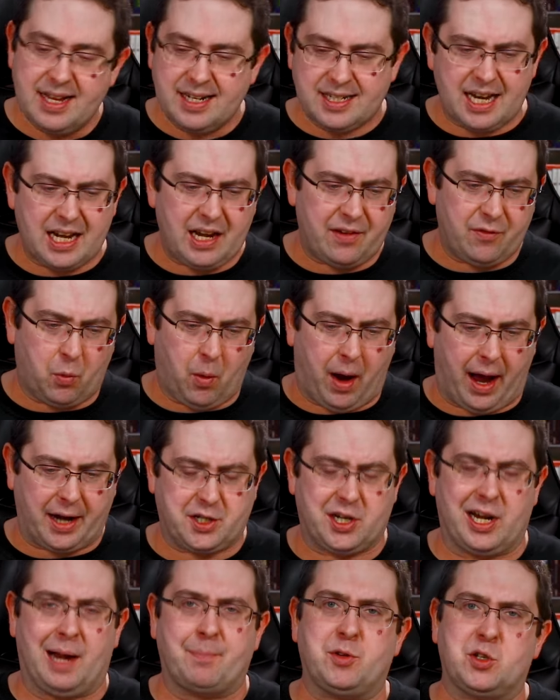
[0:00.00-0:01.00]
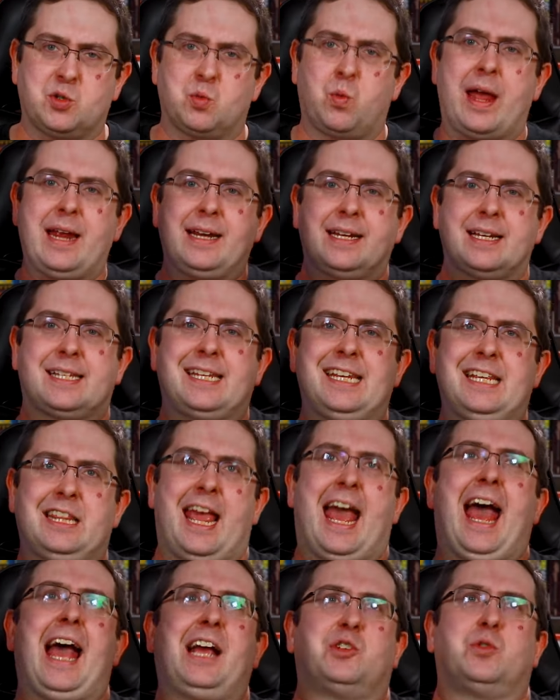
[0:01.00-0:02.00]
Didn't even watch it. I'm just waiting to see
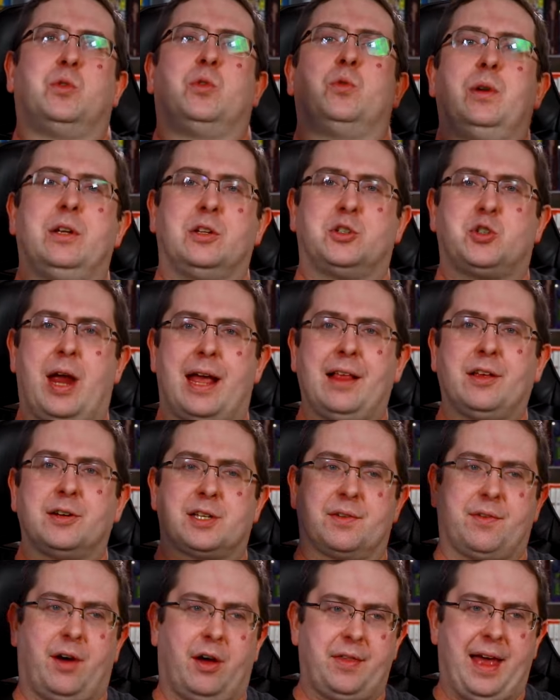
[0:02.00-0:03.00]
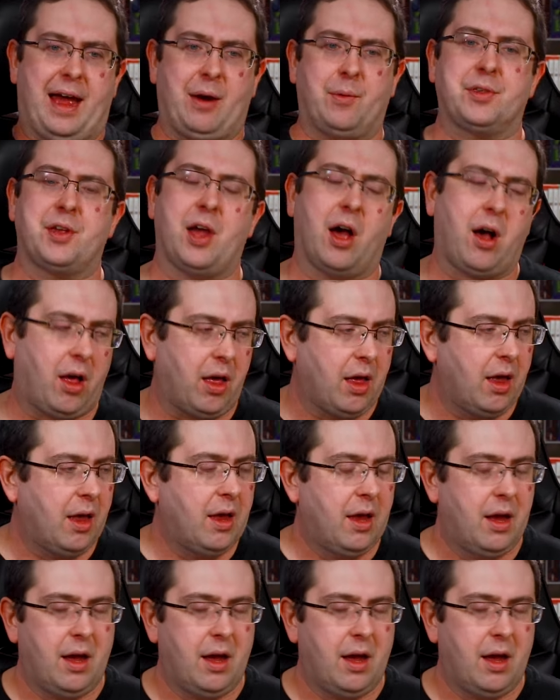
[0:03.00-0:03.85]
the actual real trailers of all that with y'all.